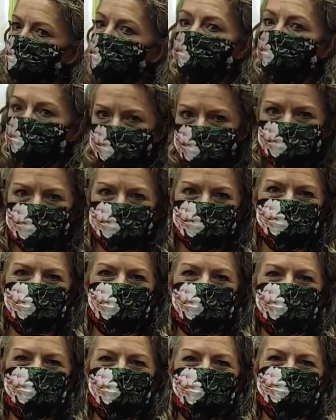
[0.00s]
Ultimately,
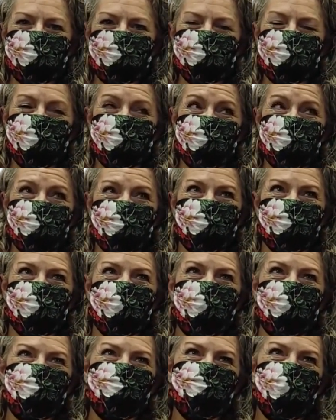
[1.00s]
though, it's a
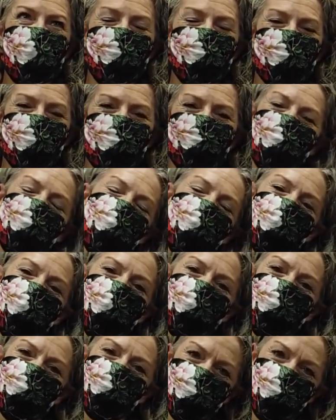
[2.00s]
story about a boy
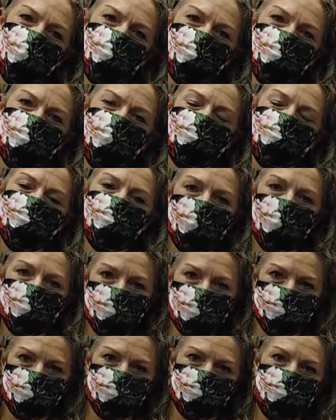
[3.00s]
and his father and the
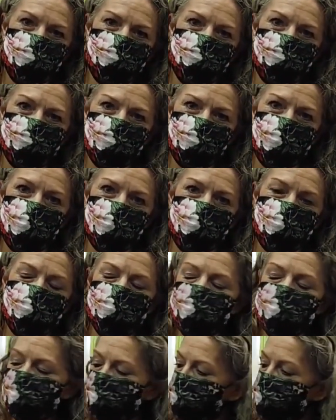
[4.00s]
love that the two of them
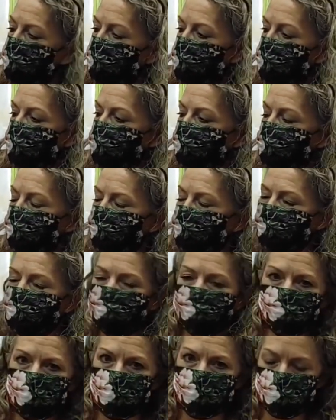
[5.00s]
share.
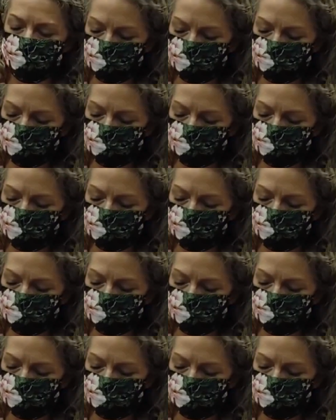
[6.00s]
Great